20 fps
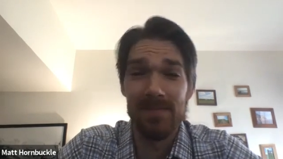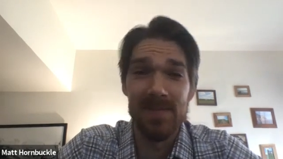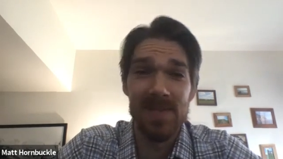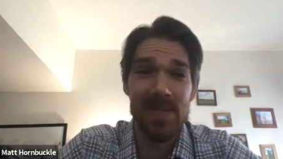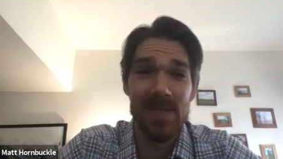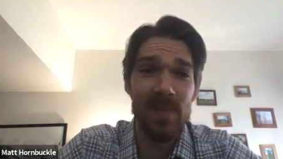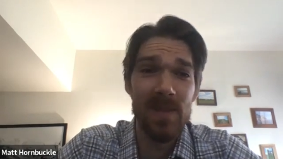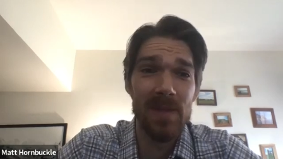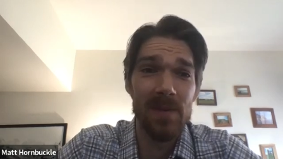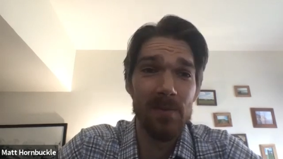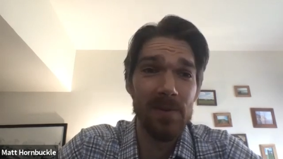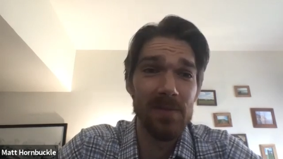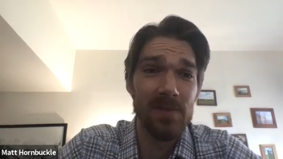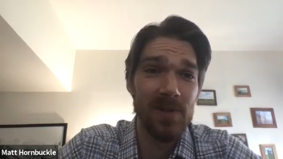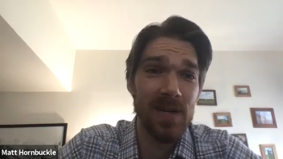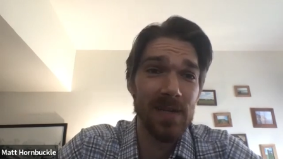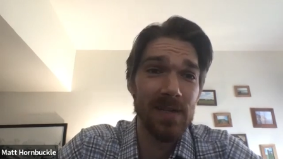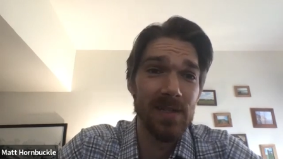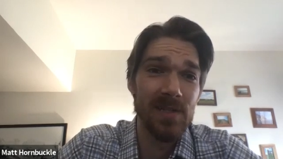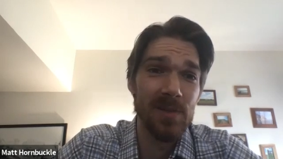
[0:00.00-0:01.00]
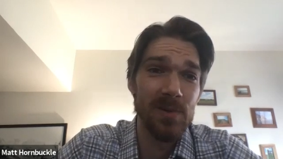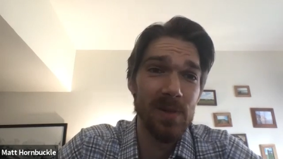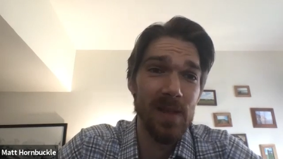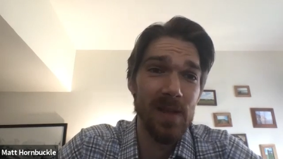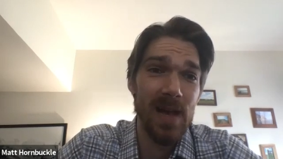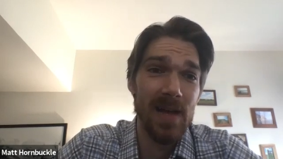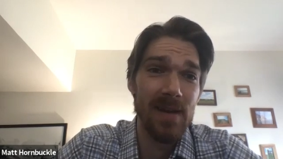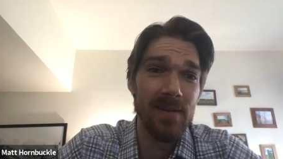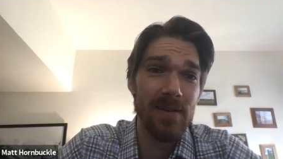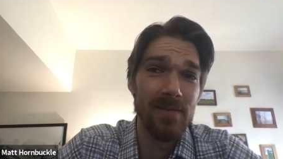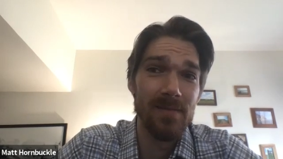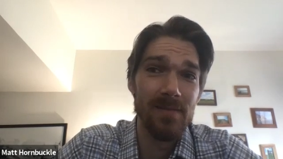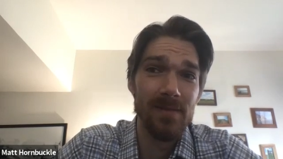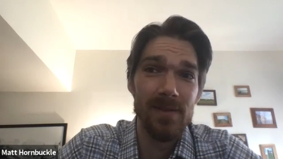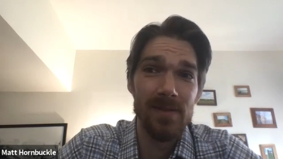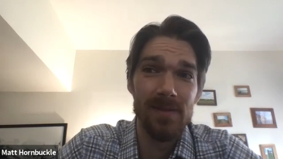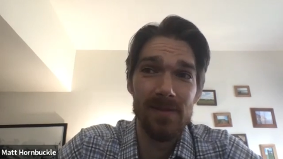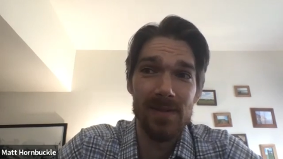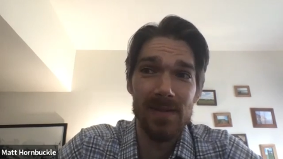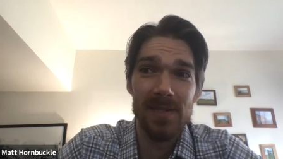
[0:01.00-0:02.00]
something that we've tried to do a lot of
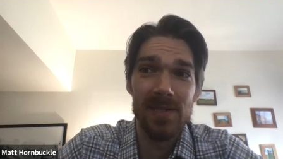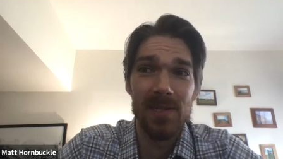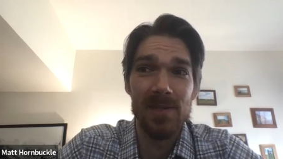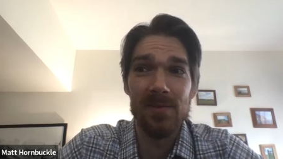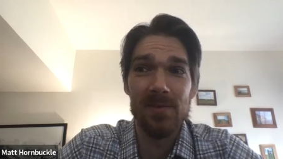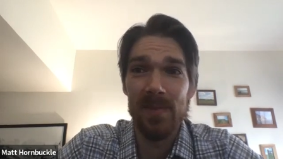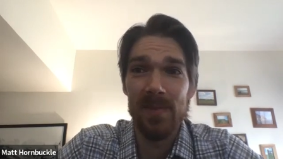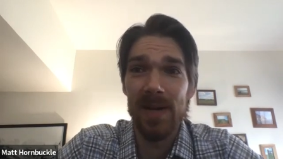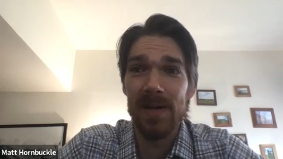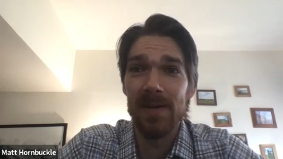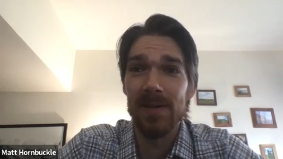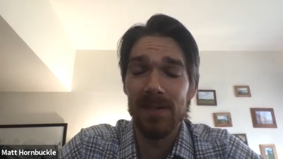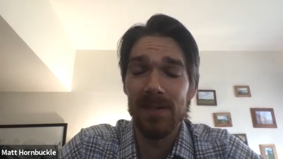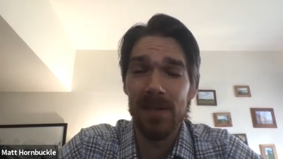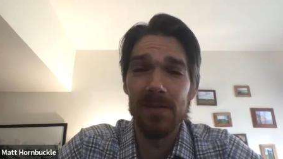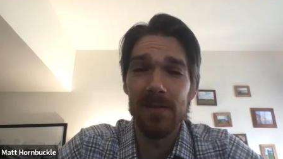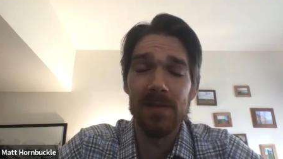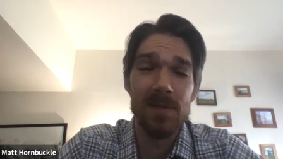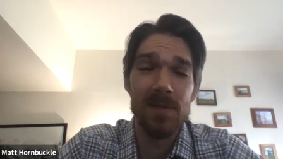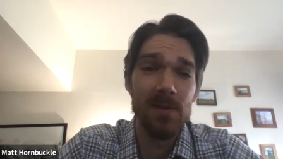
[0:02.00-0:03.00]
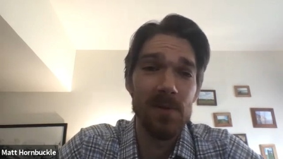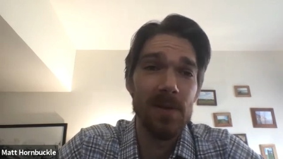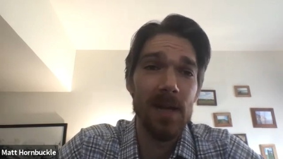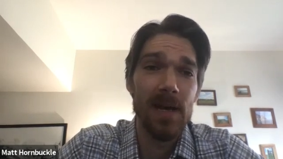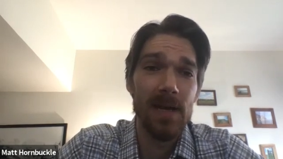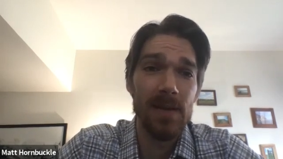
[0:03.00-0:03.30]
and continue to remind ourselves to do a lot